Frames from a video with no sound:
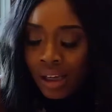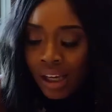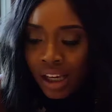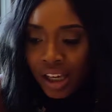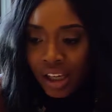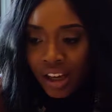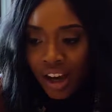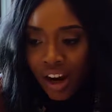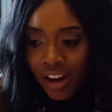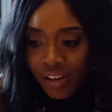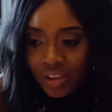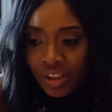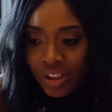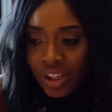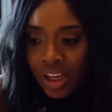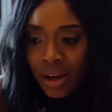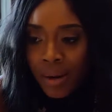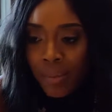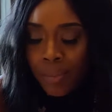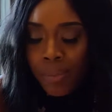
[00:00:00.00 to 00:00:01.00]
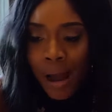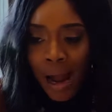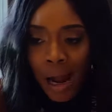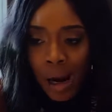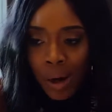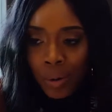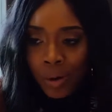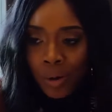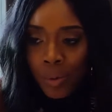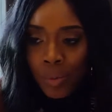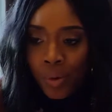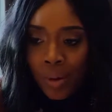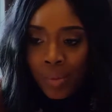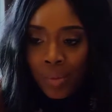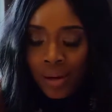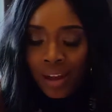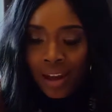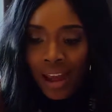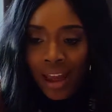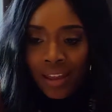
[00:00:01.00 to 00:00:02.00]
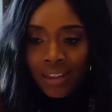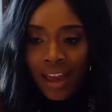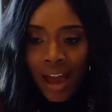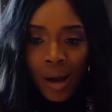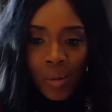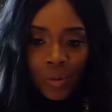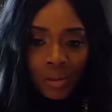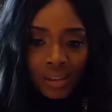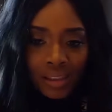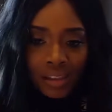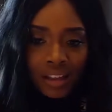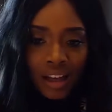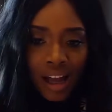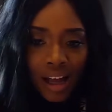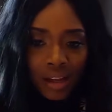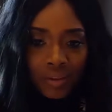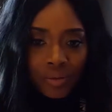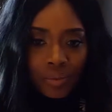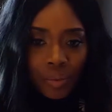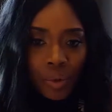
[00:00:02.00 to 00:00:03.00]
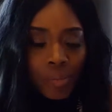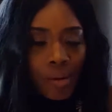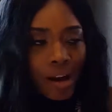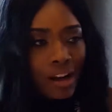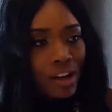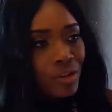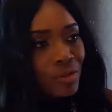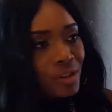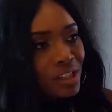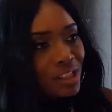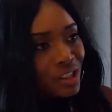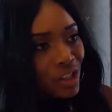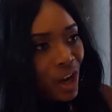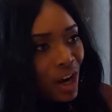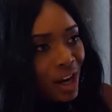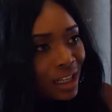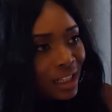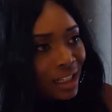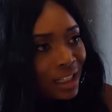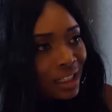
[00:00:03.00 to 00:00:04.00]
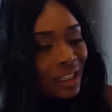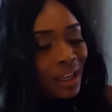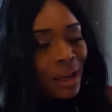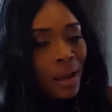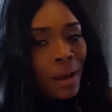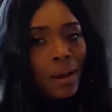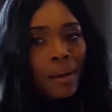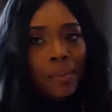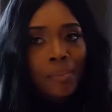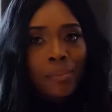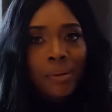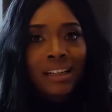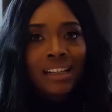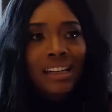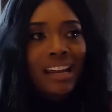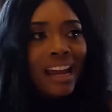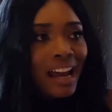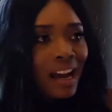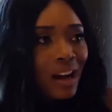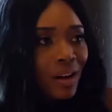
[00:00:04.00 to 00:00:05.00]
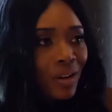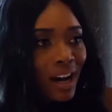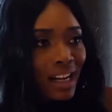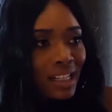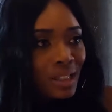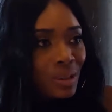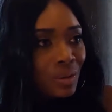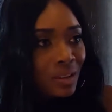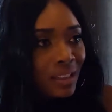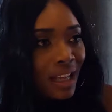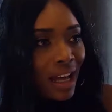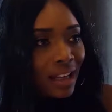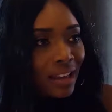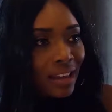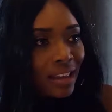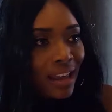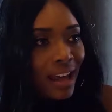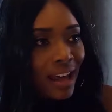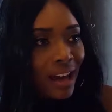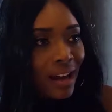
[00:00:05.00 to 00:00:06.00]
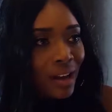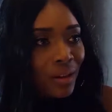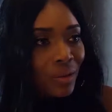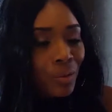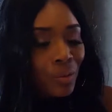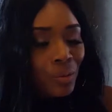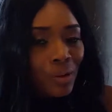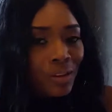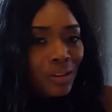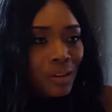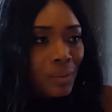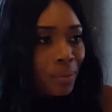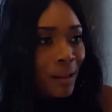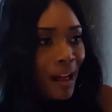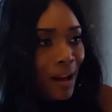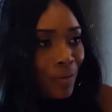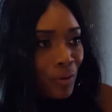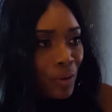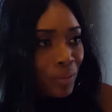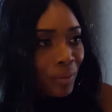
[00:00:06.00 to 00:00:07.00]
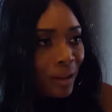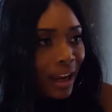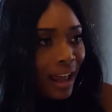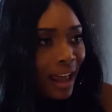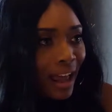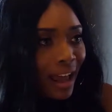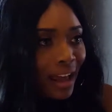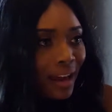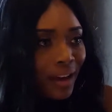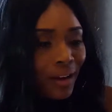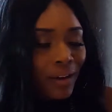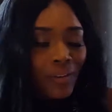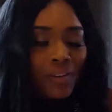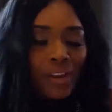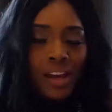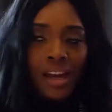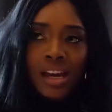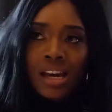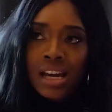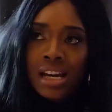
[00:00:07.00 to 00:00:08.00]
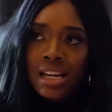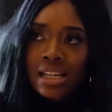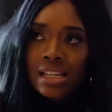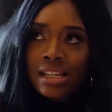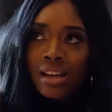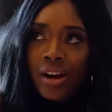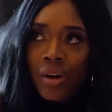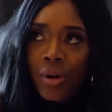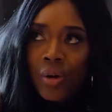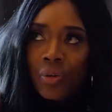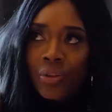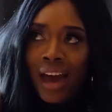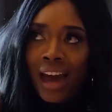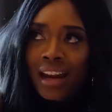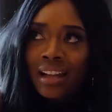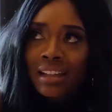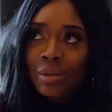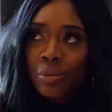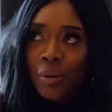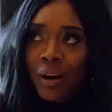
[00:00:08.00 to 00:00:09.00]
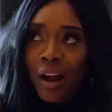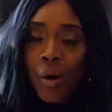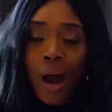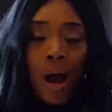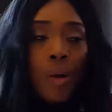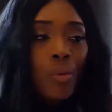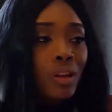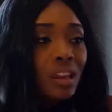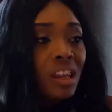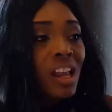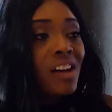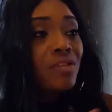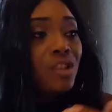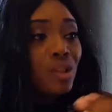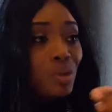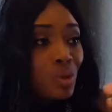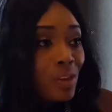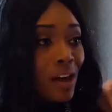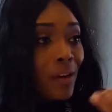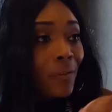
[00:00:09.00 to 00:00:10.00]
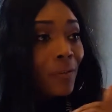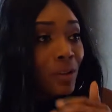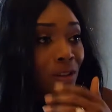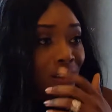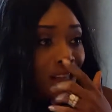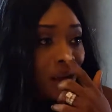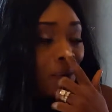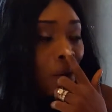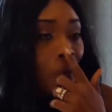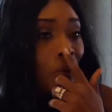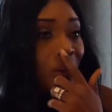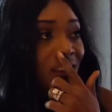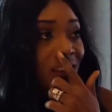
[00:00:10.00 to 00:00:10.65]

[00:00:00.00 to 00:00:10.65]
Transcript: encouraging and empowering women, and that wasn't kind of where my career started. But now I do a lot of that with the platform that I have. So that is what I would love to do that full time. I would